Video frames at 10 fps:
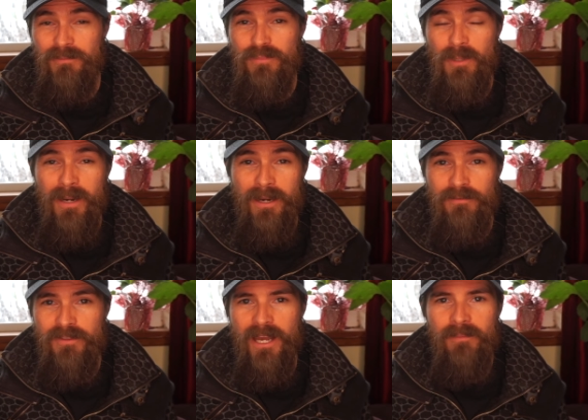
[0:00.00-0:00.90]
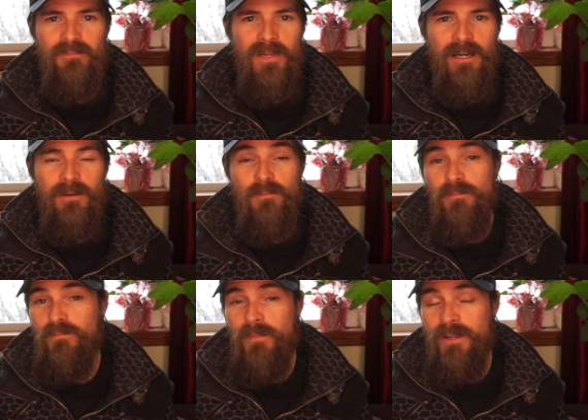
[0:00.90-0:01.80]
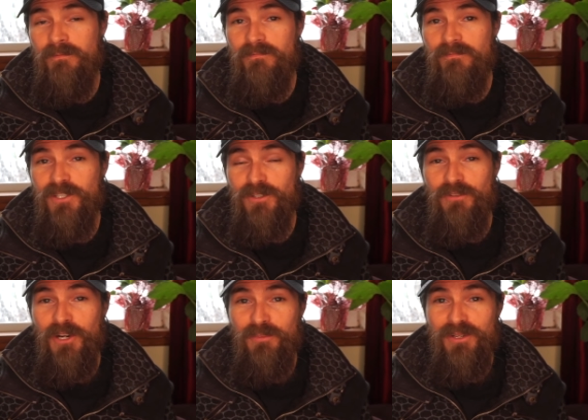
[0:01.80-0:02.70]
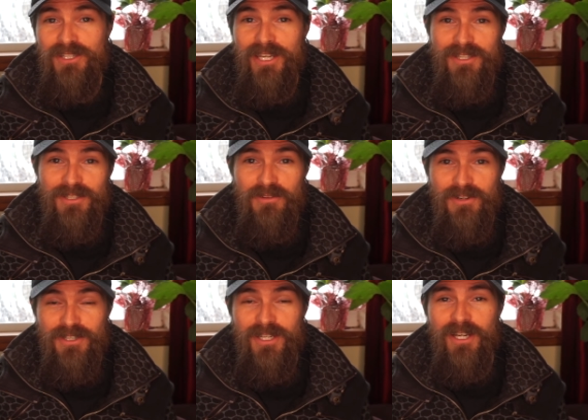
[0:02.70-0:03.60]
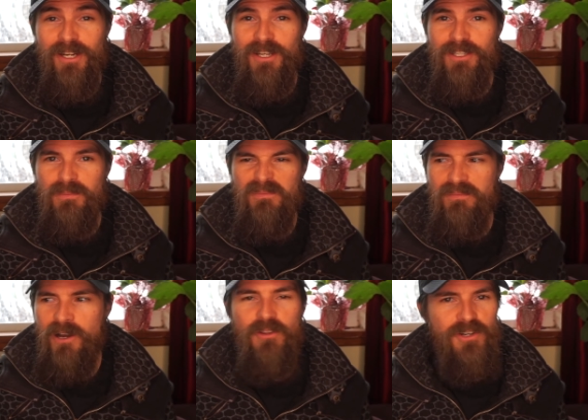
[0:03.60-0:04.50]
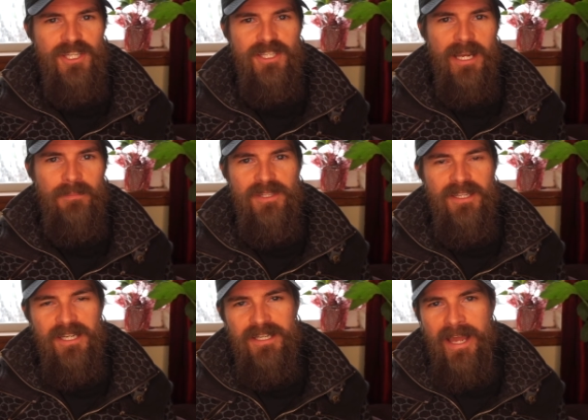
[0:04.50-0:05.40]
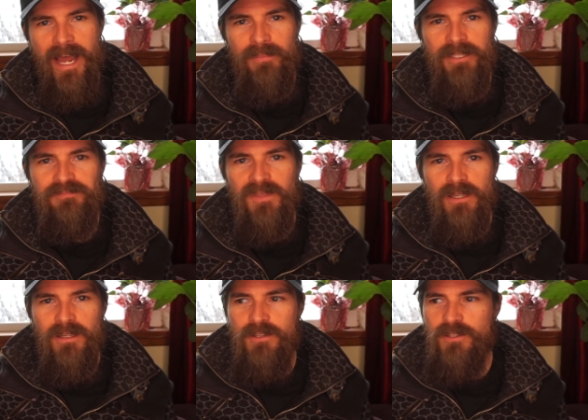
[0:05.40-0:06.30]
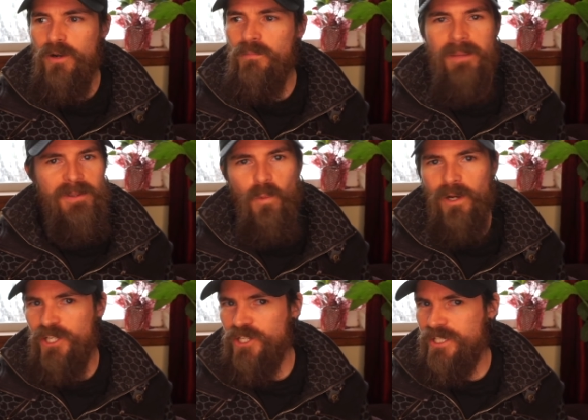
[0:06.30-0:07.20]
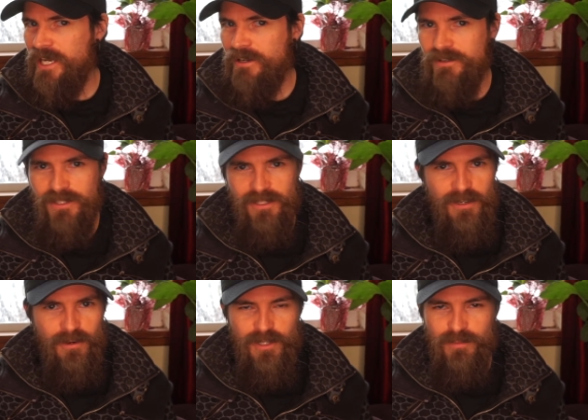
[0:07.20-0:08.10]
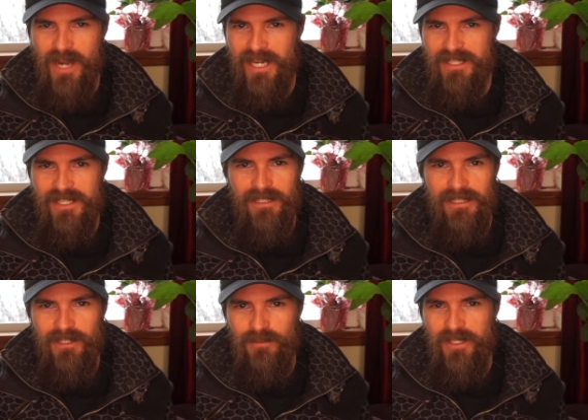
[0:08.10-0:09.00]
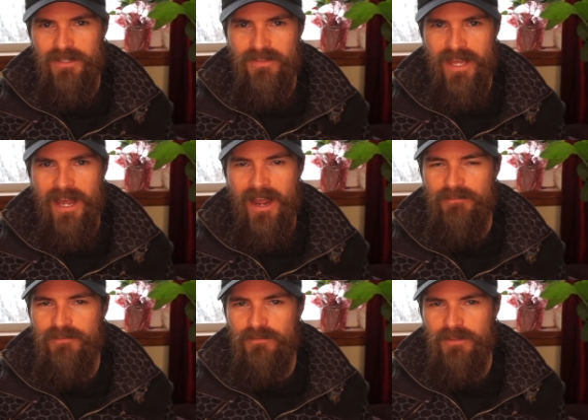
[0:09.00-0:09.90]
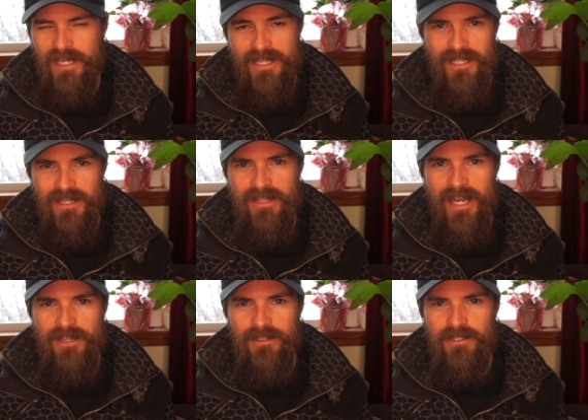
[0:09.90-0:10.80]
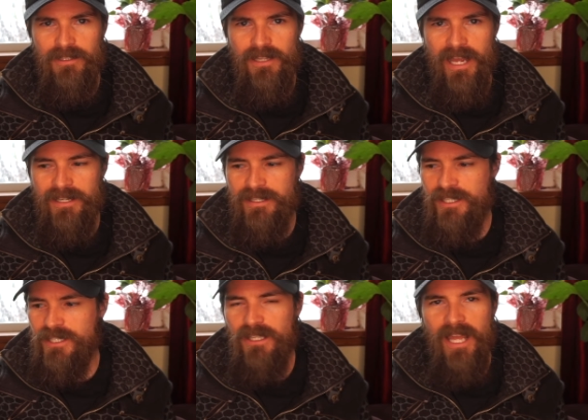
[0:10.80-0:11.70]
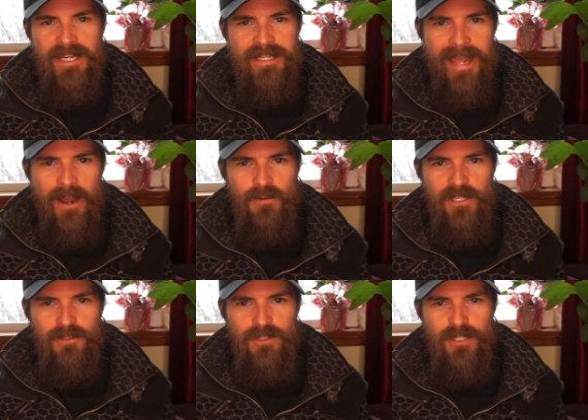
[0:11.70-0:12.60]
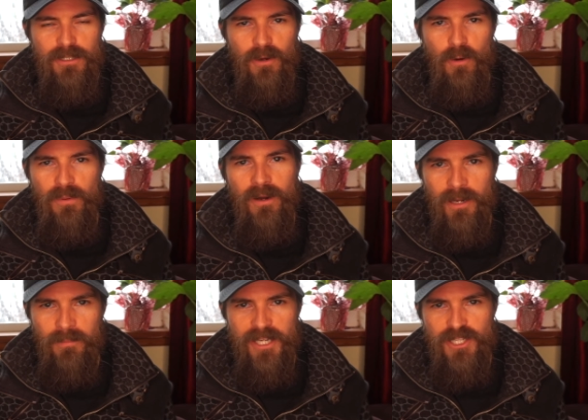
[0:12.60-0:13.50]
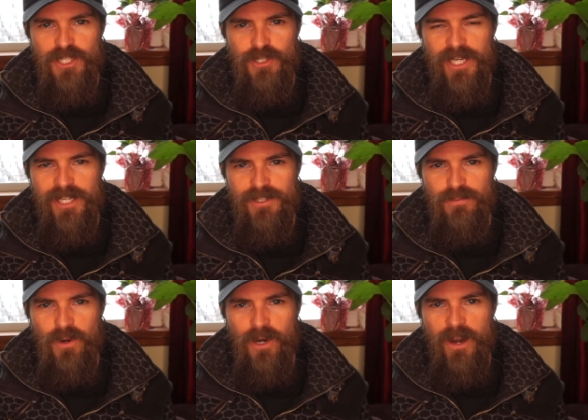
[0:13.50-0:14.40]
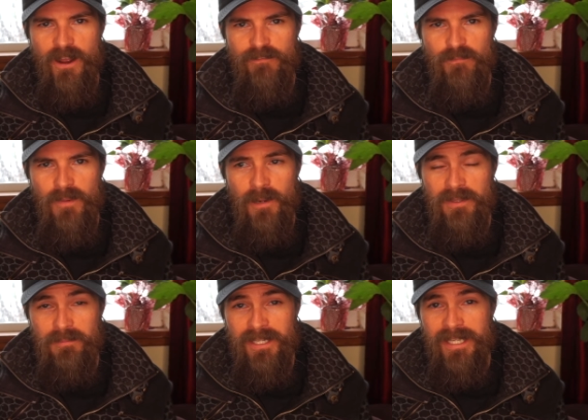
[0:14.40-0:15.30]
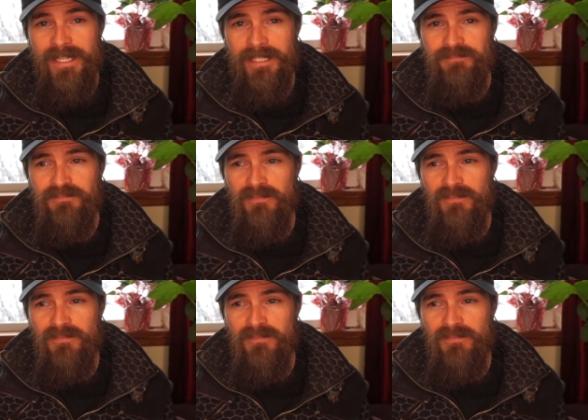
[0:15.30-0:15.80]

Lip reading: prepared for that. My physical therapist says so. There's some other steps that need to happen. So maybe 1-inch stairs, just practicing a little bit of that. Like I said, that slight downhill slope on my street is where I'm beginning.